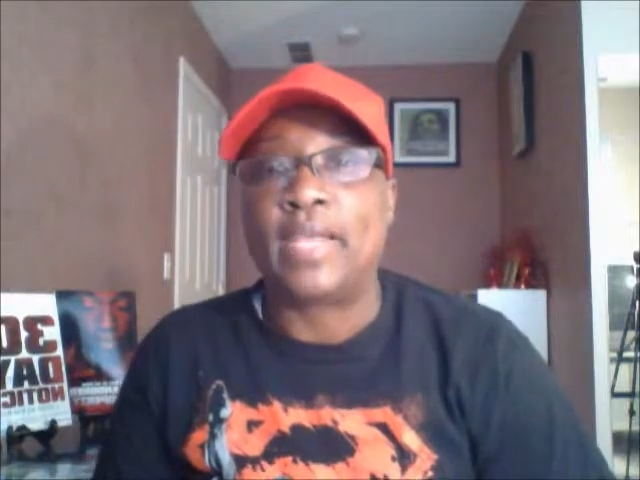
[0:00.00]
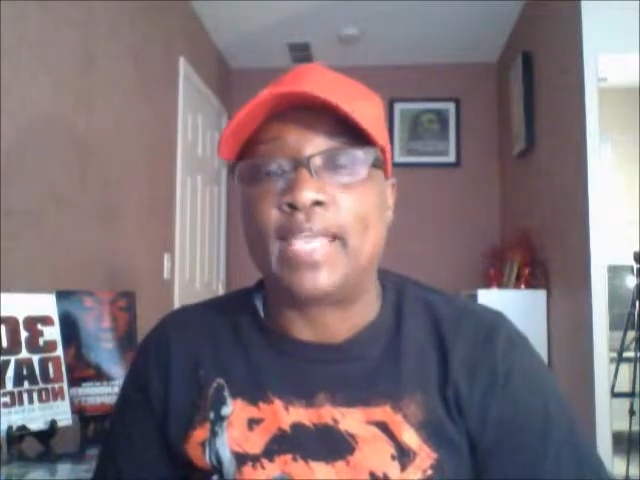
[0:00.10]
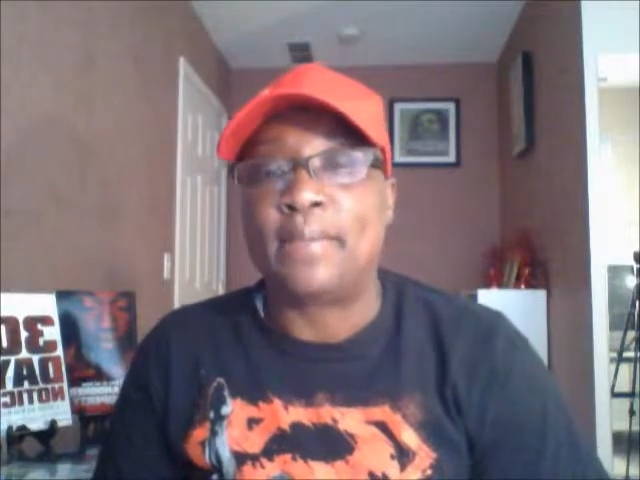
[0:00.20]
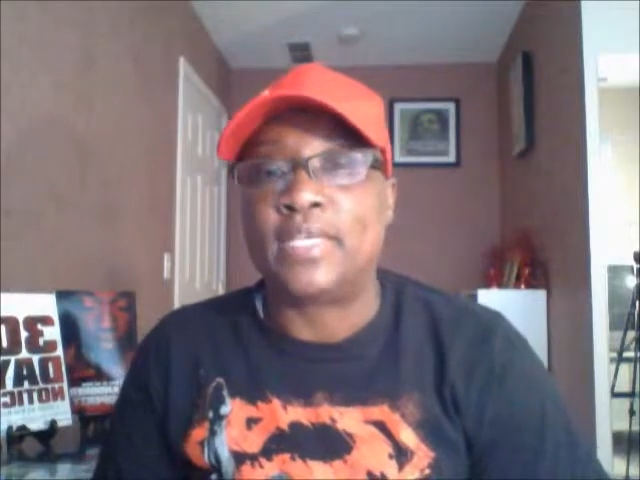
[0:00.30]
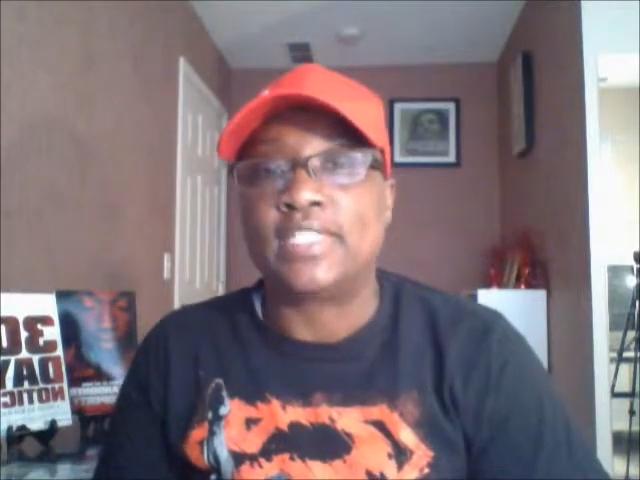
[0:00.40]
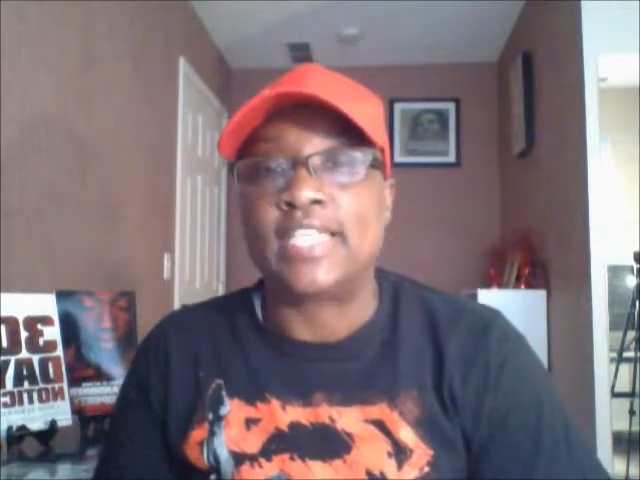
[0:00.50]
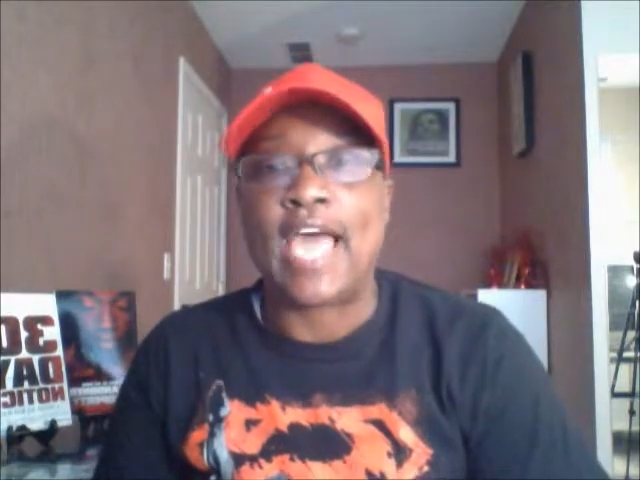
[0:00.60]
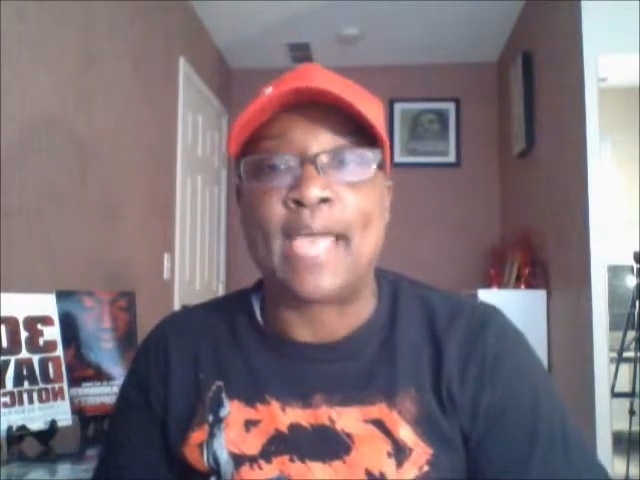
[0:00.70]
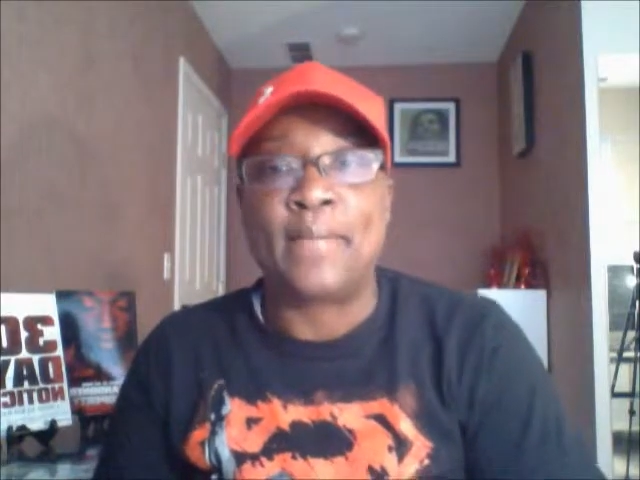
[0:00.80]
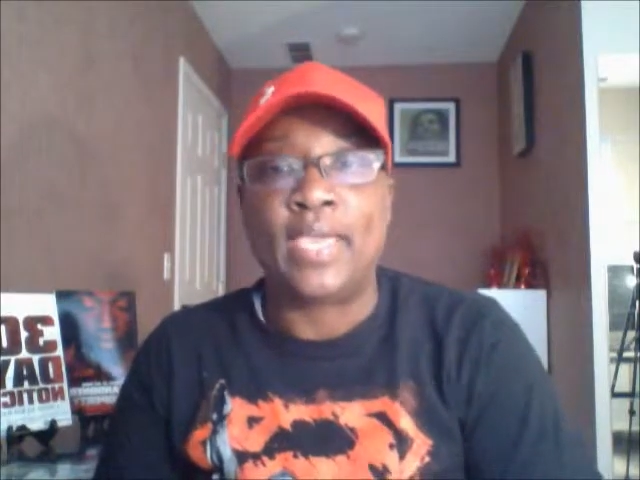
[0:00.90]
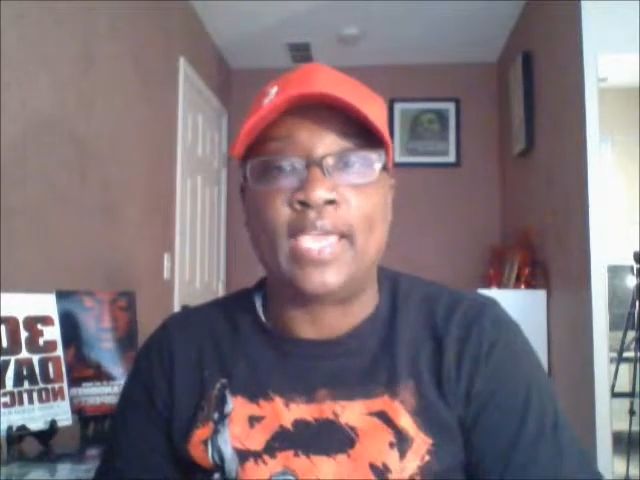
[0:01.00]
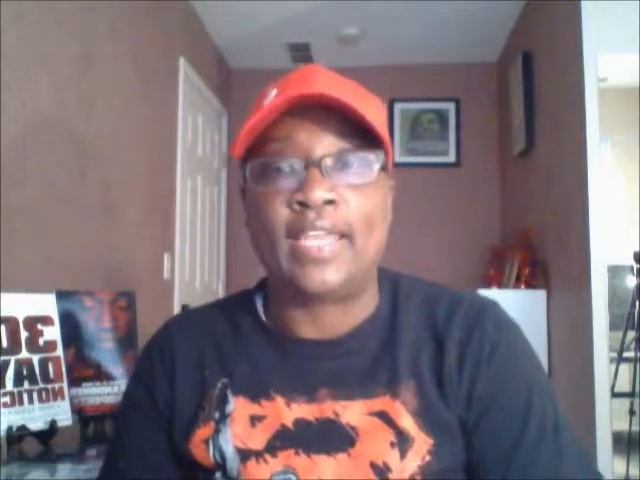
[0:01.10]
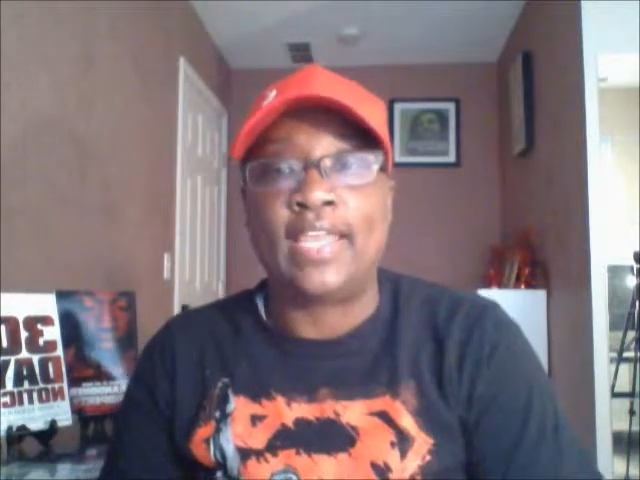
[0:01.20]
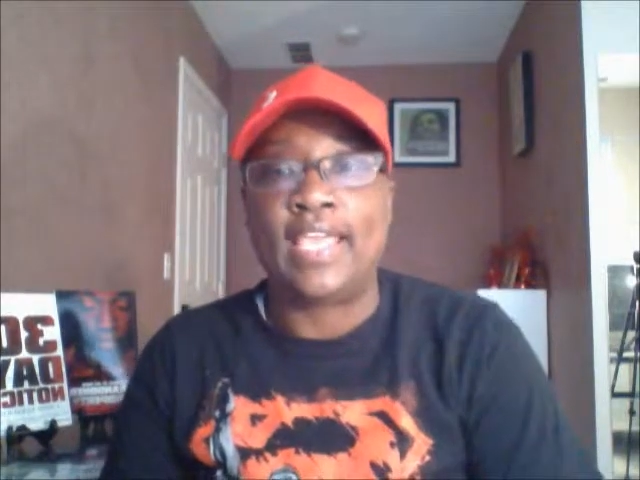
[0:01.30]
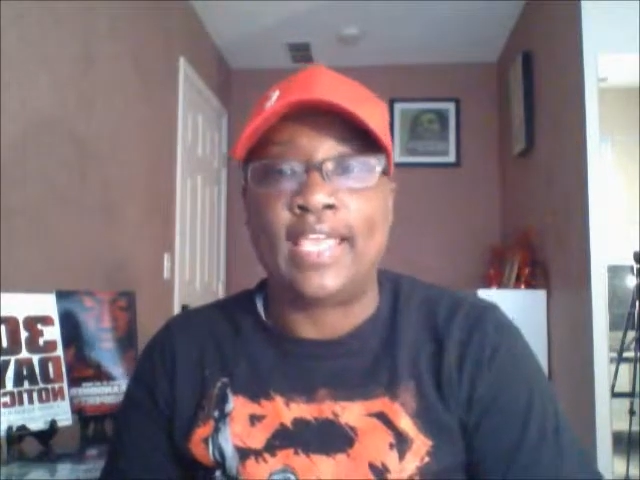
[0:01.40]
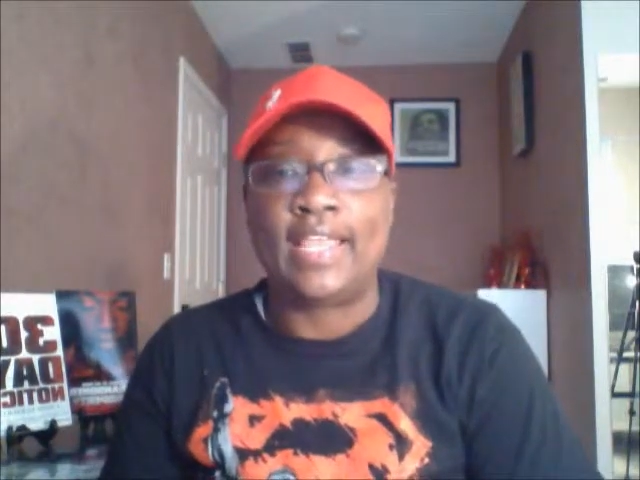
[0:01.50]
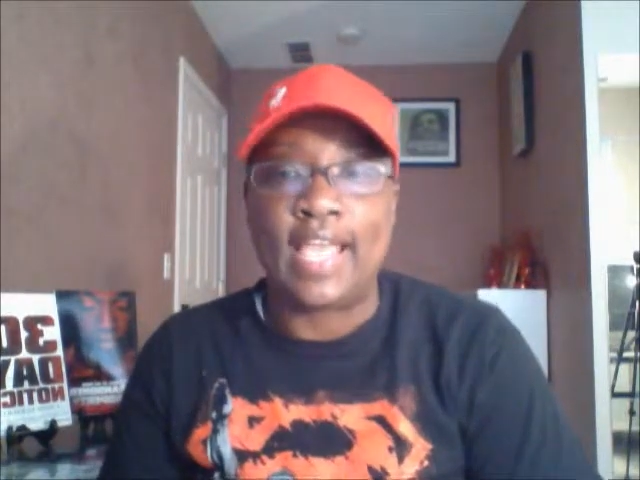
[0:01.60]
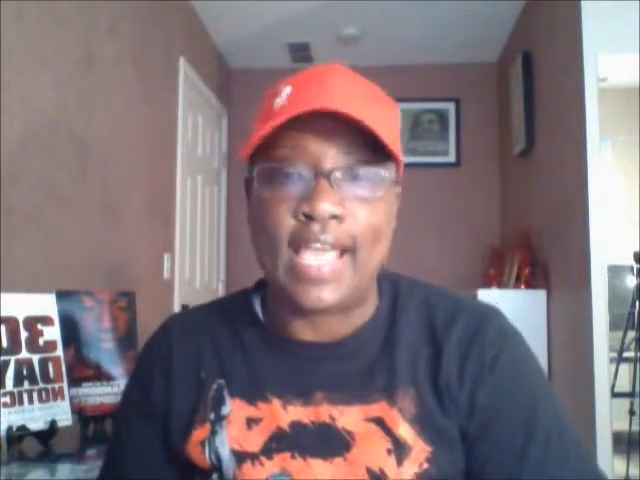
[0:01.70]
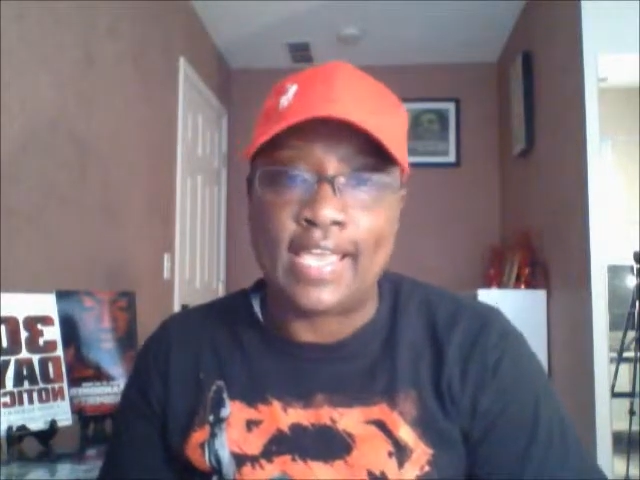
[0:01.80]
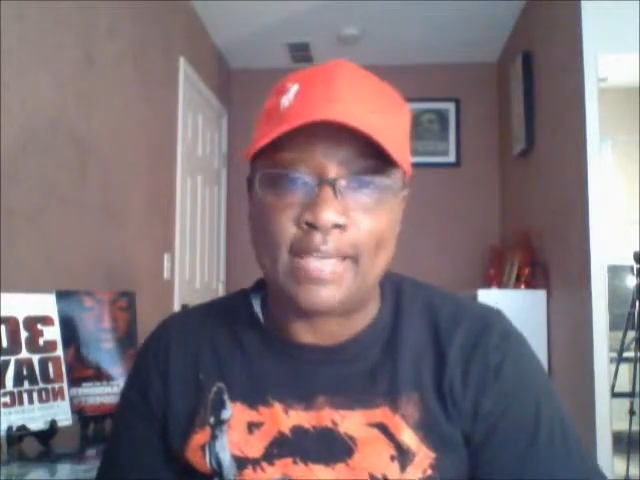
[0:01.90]
my name is Kai Mann and
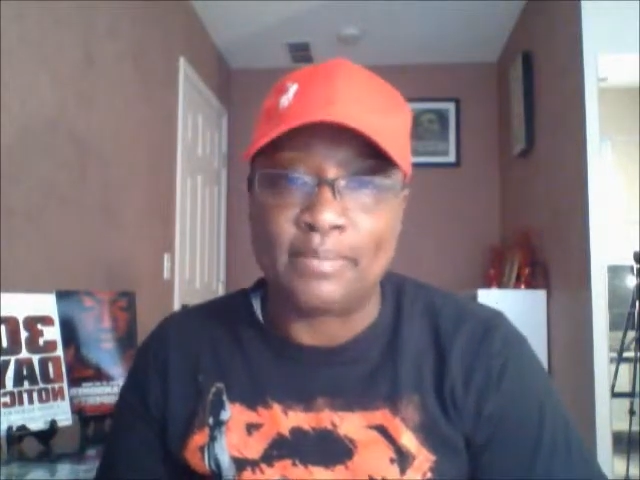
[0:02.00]
I